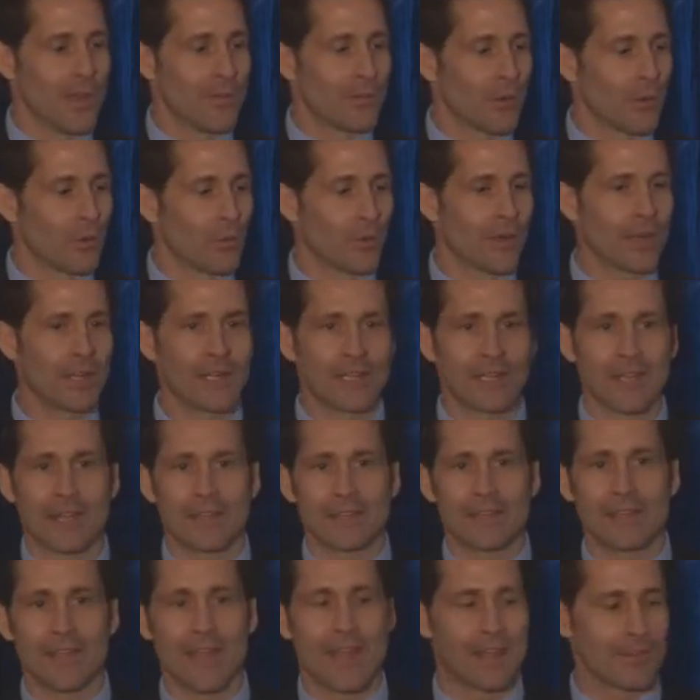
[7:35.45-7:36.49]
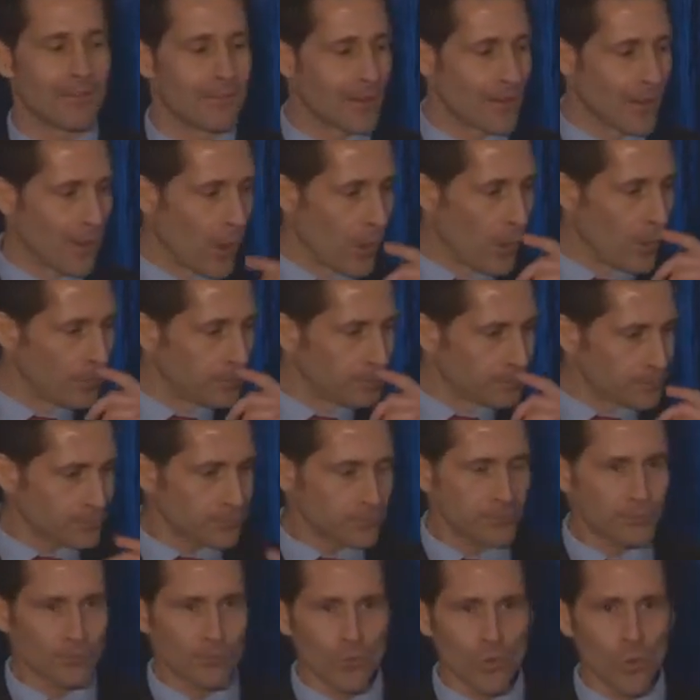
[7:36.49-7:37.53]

But really, at the end of it all,